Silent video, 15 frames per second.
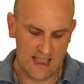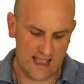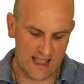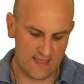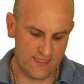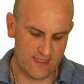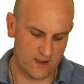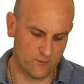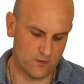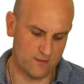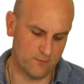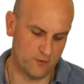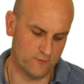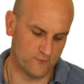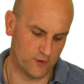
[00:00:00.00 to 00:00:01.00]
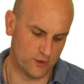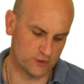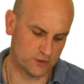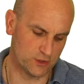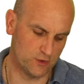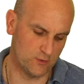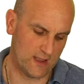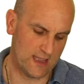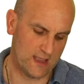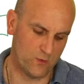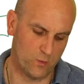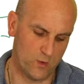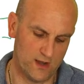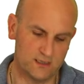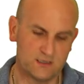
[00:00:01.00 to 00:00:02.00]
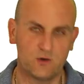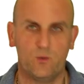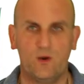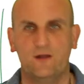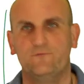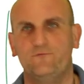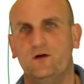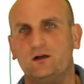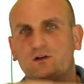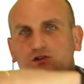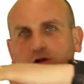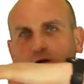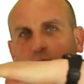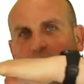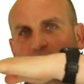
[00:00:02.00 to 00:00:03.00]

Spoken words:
And then we moved on to a one-to-one function,